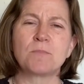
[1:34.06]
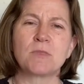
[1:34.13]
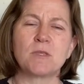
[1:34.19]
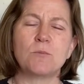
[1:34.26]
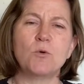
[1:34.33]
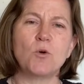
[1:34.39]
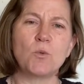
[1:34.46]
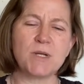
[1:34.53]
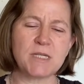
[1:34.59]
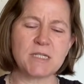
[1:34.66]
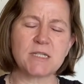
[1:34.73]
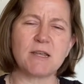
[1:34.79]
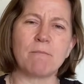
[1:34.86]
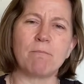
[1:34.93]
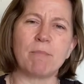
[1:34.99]
the more we
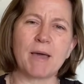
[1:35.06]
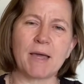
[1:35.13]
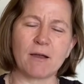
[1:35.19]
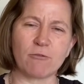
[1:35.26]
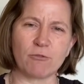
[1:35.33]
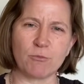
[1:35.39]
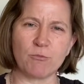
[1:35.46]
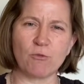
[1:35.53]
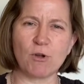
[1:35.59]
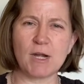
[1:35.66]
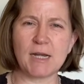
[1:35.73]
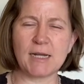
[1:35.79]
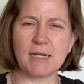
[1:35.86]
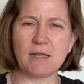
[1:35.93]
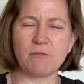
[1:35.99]
step back from
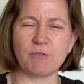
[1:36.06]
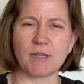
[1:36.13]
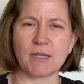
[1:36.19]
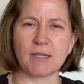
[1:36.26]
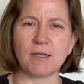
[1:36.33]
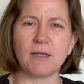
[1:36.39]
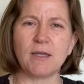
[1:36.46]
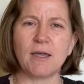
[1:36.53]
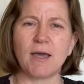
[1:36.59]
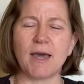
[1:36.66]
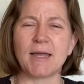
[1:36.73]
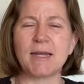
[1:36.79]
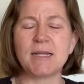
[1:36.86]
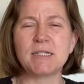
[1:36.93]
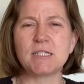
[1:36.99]
really living
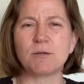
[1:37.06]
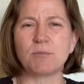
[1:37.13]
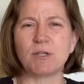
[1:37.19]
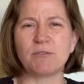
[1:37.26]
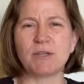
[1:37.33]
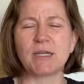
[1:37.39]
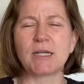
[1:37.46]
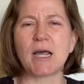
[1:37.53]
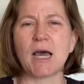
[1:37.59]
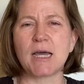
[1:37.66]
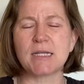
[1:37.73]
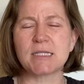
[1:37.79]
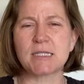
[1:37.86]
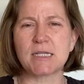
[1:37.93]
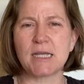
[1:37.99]
and end up living an
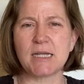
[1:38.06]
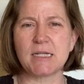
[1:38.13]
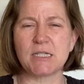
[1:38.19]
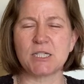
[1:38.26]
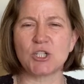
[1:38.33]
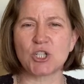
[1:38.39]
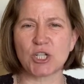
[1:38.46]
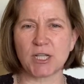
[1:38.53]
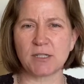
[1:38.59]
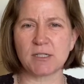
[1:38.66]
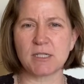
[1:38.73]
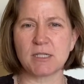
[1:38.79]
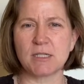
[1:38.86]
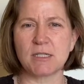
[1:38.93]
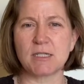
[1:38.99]
isolated,
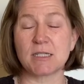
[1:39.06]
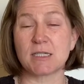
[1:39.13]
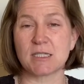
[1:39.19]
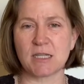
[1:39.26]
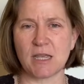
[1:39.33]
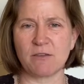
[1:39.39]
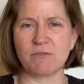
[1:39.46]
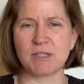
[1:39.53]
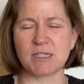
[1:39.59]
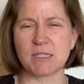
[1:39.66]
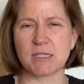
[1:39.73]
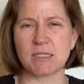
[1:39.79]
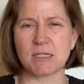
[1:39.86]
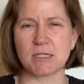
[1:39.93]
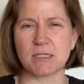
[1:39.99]
sheltered, safe
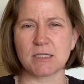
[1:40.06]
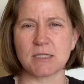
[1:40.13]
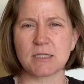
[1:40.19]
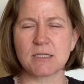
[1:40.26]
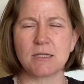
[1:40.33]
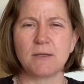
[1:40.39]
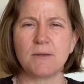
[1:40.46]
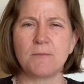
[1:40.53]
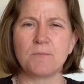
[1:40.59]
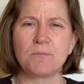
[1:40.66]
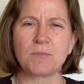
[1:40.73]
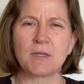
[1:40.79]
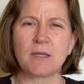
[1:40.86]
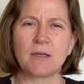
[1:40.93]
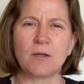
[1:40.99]
existence.
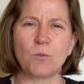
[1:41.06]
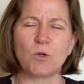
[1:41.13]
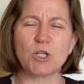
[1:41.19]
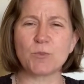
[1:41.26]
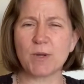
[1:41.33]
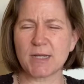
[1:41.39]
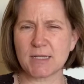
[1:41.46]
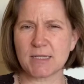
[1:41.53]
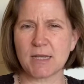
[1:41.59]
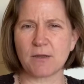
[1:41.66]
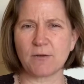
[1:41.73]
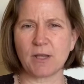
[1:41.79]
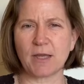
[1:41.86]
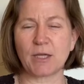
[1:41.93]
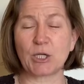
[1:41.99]
Which might
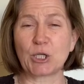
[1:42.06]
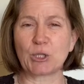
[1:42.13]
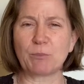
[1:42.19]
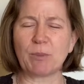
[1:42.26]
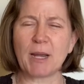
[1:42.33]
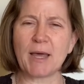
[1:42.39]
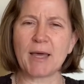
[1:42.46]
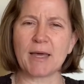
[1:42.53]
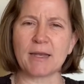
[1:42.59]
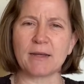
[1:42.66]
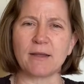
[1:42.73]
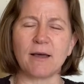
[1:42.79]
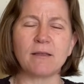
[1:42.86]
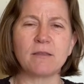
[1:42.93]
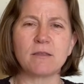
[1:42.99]
sound like a good
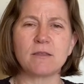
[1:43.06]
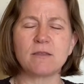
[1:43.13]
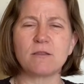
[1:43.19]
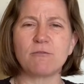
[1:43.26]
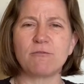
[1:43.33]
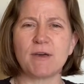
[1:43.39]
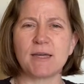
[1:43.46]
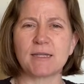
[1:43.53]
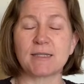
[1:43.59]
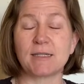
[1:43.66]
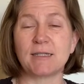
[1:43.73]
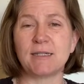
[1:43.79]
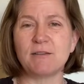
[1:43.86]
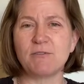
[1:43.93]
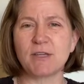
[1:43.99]
plan, other than the fact
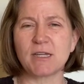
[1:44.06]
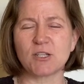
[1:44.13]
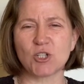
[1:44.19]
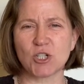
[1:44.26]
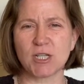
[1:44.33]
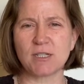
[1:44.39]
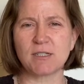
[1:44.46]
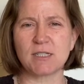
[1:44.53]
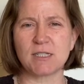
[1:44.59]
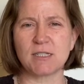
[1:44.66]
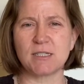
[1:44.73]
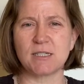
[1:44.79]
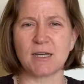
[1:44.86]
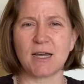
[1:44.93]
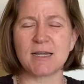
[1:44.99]
that living a
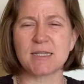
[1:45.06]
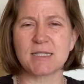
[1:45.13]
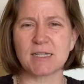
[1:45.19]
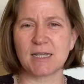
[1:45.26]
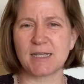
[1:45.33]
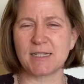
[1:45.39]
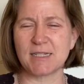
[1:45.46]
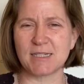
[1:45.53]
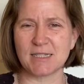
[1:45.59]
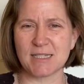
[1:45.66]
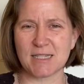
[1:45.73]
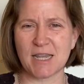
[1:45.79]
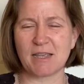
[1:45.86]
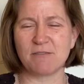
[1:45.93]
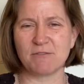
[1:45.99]
sheltered, isolated,
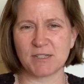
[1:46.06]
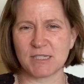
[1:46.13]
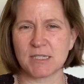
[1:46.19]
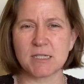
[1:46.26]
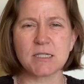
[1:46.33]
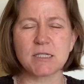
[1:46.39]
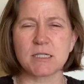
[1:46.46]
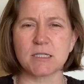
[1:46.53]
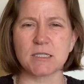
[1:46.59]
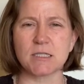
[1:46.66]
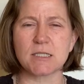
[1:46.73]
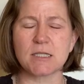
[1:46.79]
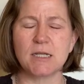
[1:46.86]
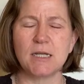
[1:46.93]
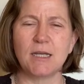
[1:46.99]
safe
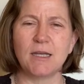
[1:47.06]
existence